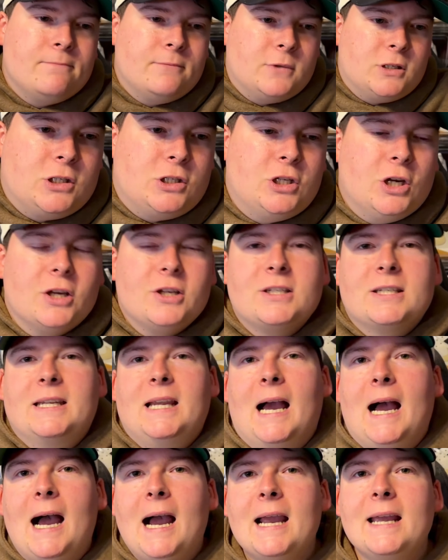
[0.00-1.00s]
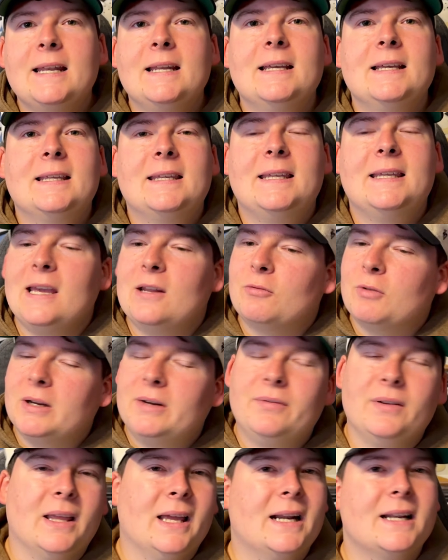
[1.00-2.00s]
just kind of getting rid
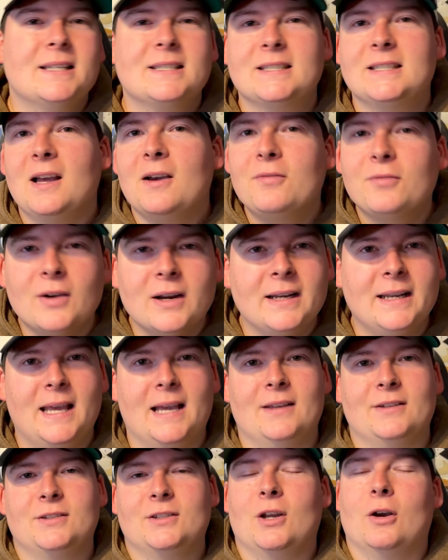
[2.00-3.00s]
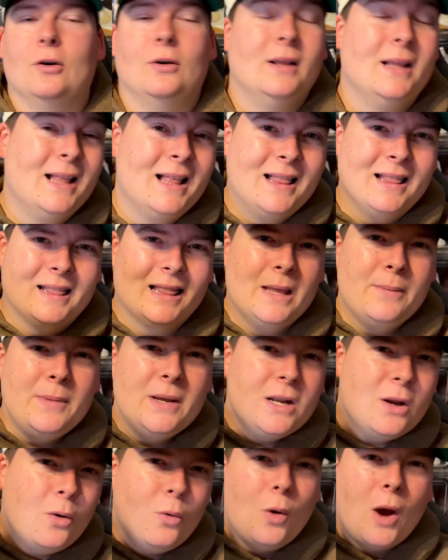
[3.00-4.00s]
of a lot of stuff right now. So let
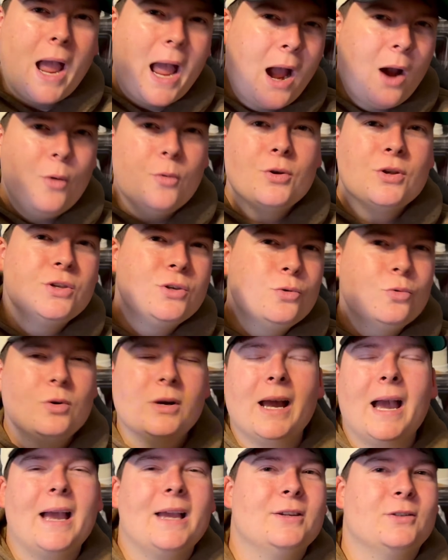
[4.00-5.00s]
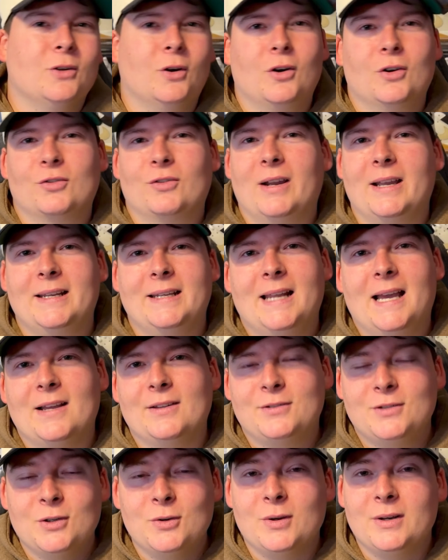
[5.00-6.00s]
me know how you guys are right now
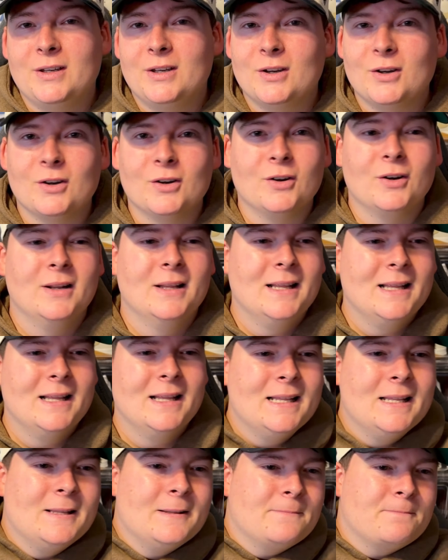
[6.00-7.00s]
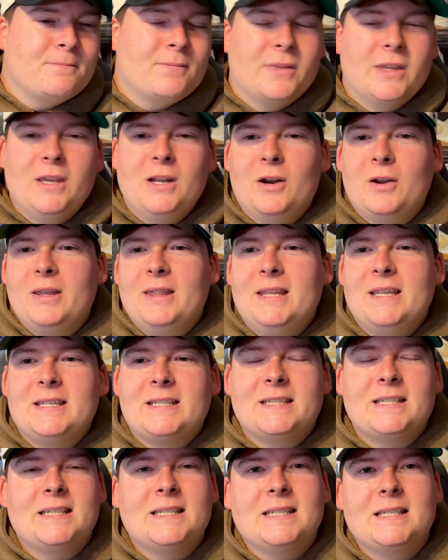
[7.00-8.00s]
too, and you're, you know, in
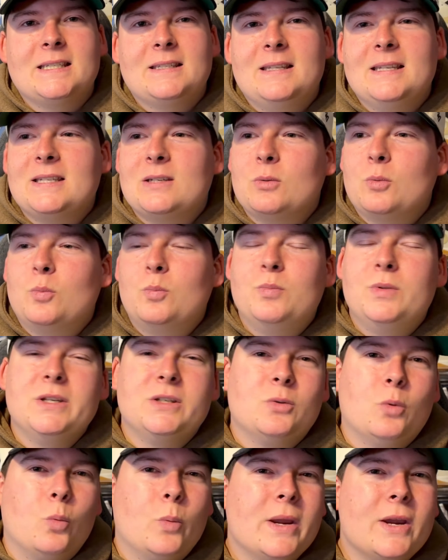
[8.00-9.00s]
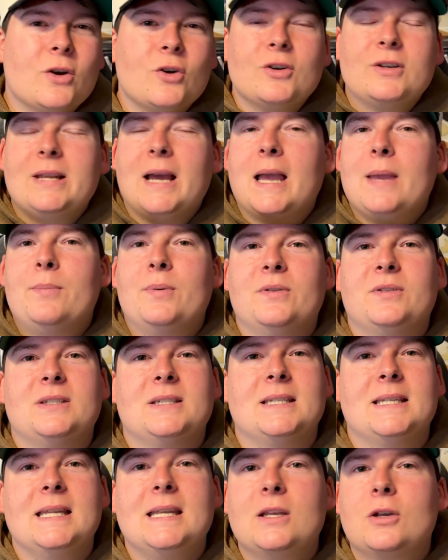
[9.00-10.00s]
this weird type of
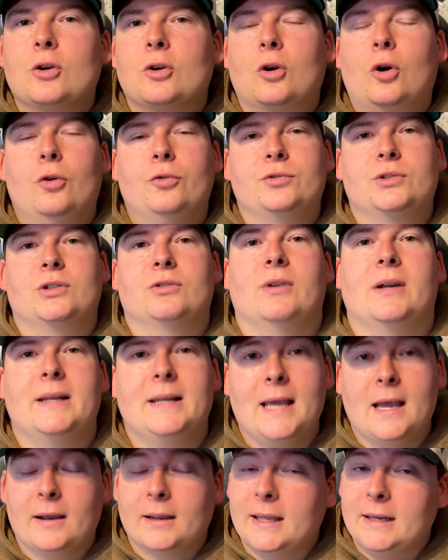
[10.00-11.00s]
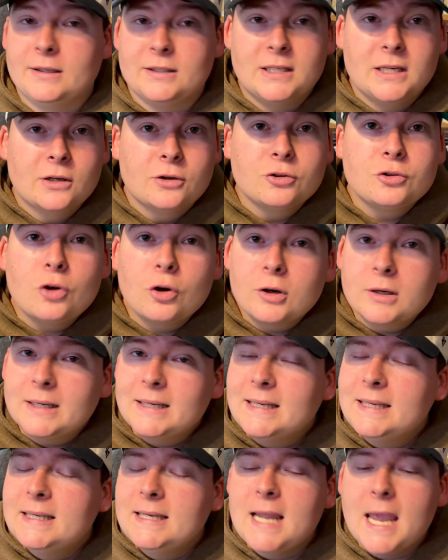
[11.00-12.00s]
sneaker culture right now. Again, sneakers
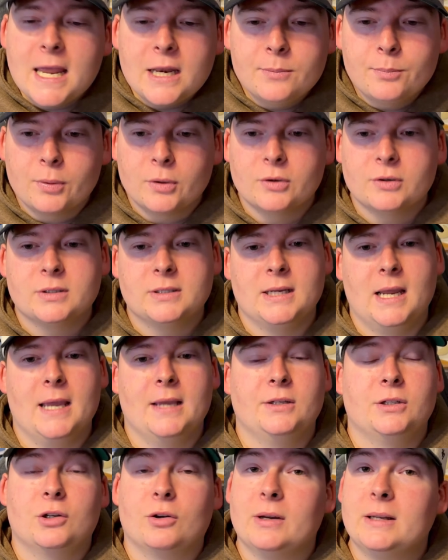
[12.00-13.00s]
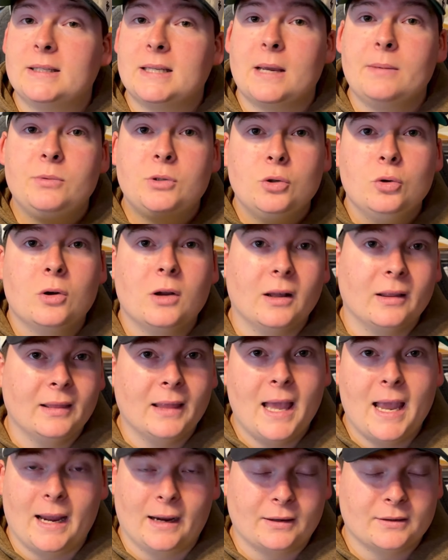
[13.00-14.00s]
aren't dead per se. It's a great time to
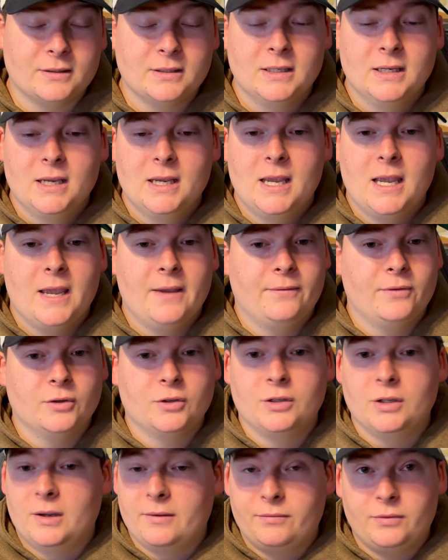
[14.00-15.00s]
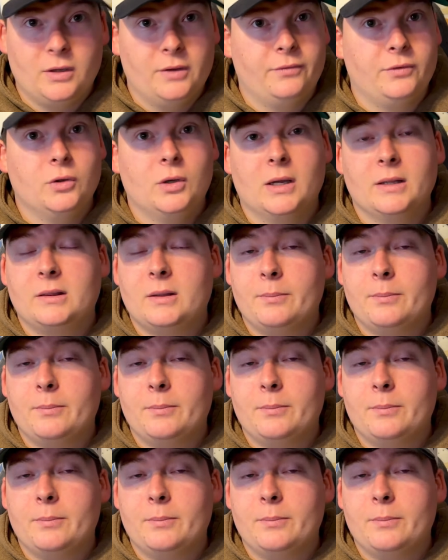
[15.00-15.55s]
collect. If you got the